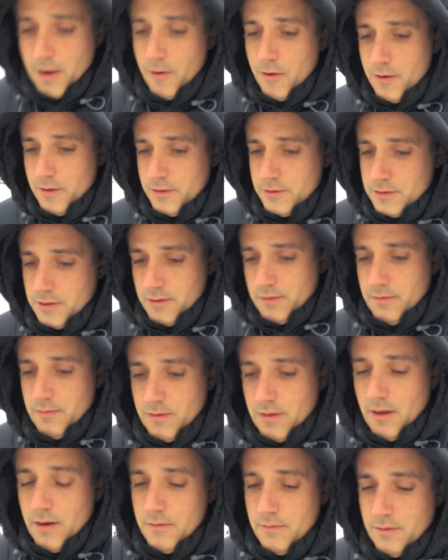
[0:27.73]
power outages,
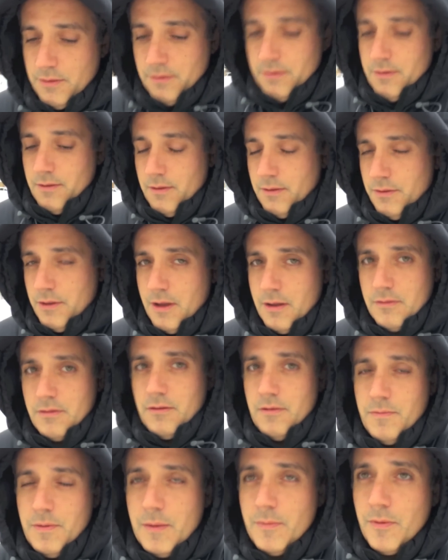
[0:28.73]
there's hundreds of
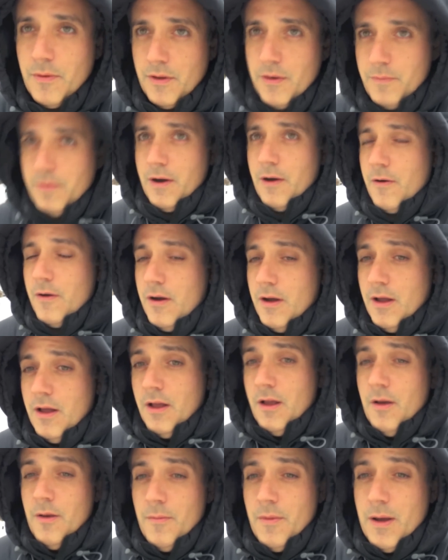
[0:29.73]
thousands of people without power,
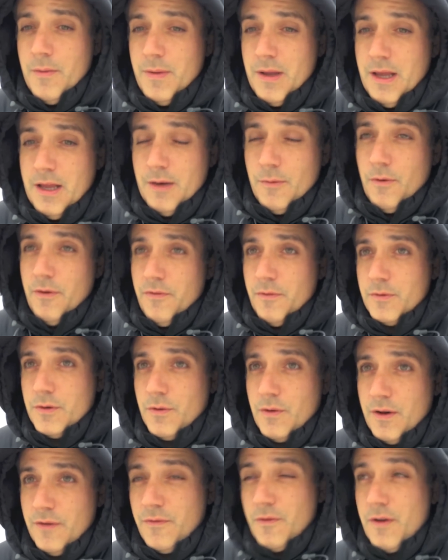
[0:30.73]
might be anywhere from
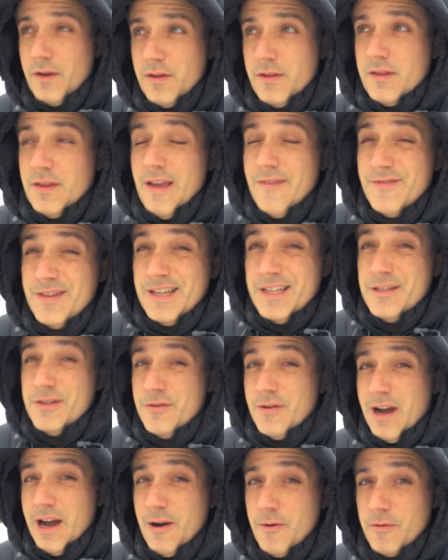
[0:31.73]
24 to
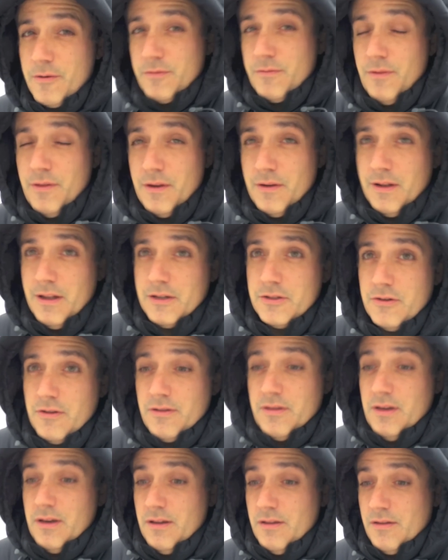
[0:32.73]
72 hours without
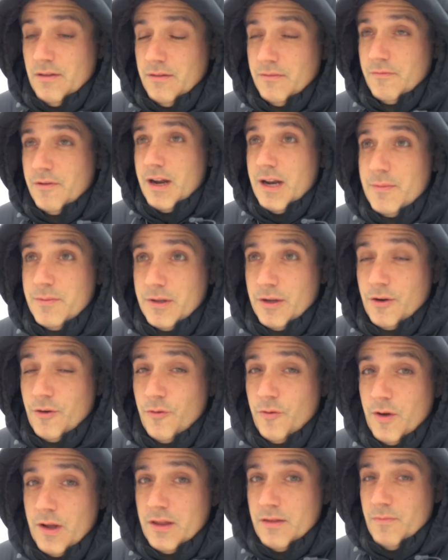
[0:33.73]
electricity. So right up to
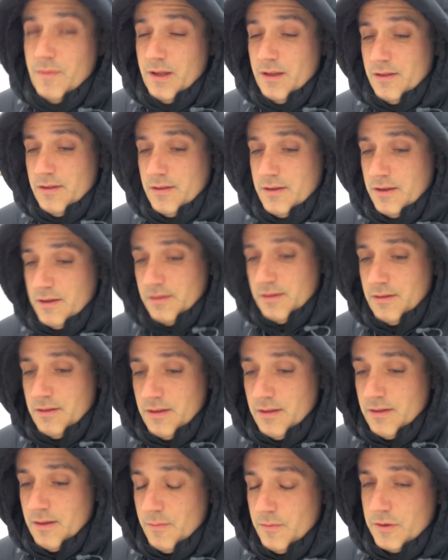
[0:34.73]
Christmas, because it's
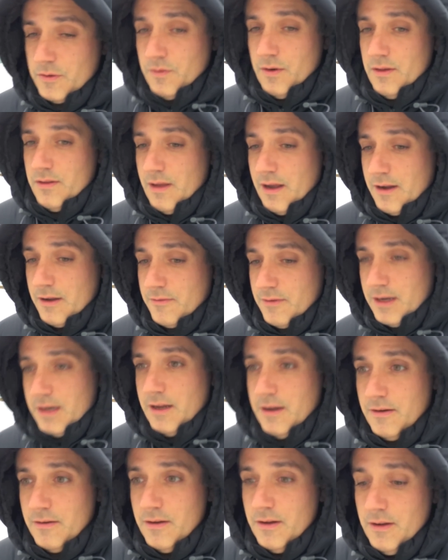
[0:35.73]
December 22nd right
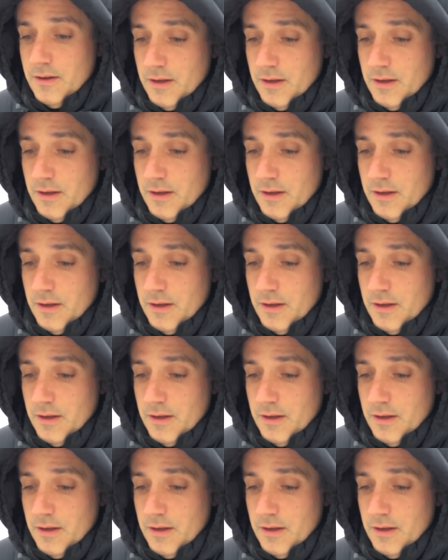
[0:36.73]
now.